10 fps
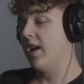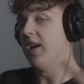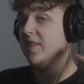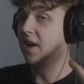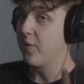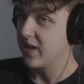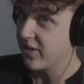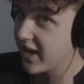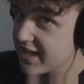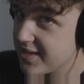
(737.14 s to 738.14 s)
And there we
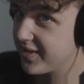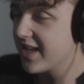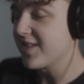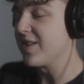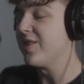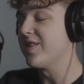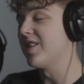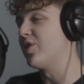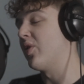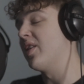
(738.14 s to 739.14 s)
go, guys. If you guys enjoyed this
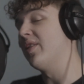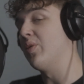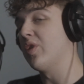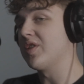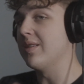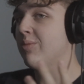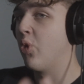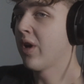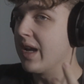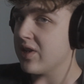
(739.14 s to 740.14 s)
tutorial and you want to see
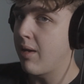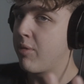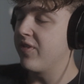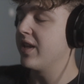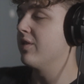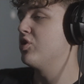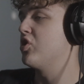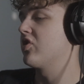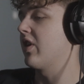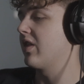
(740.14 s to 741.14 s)
more in-depth
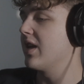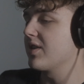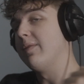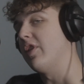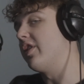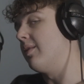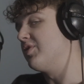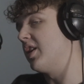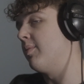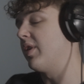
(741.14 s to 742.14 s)
videos just like this, give it a
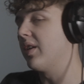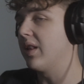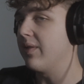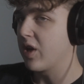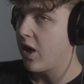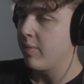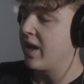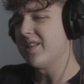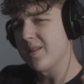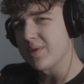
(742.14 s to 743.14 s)
thumbs up, leave a
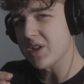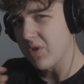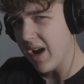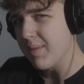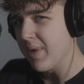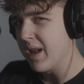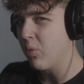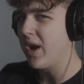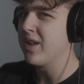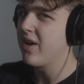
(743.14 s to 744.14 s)
comment, and subscribe, man.
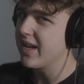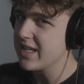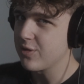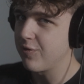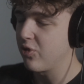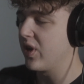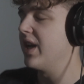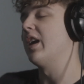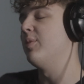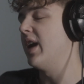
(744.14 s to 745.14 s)
Why not? It's
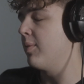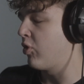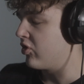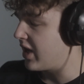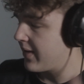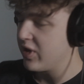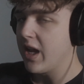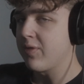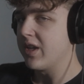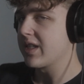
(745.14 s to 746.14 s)
free. Gonna be uploading every
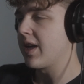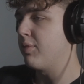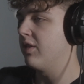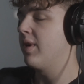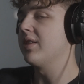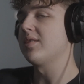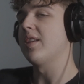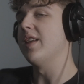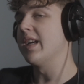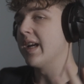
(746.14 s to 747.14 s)
day for the next couple of months.
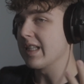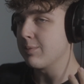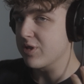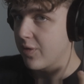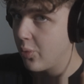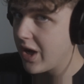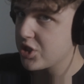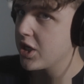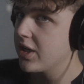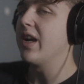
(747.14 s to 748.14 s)
Thank you guys so much for
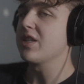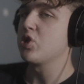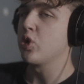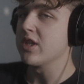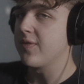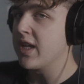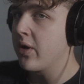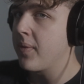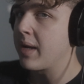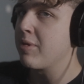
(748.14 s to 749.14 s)
watching. If you guys enjoyed this
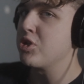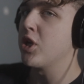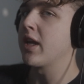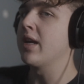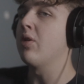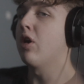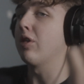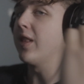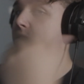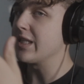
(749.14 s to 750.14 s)
video, I recommend checking out our
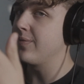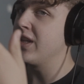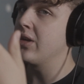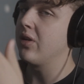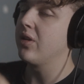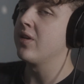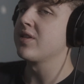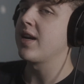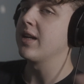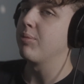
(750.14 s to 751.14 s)
last video
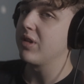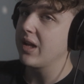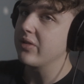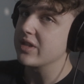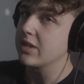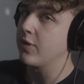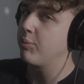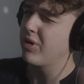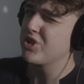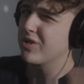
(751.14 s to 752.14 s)
alongside a playlist of a
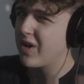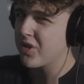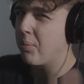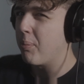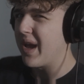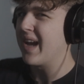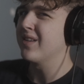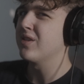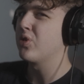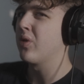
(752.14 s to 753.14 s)
bunch of other
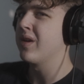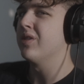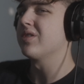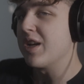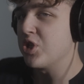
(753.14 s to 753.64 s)
banging tutorials.